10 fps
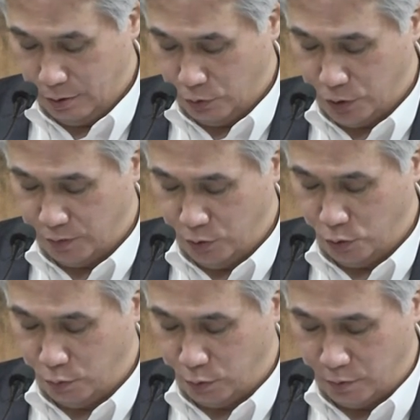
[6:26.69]
with a view
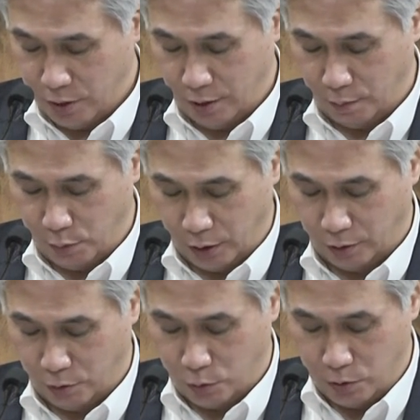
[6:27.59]
to providing
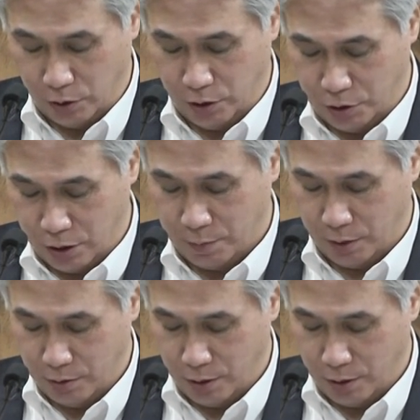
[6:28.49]
better quality Japanese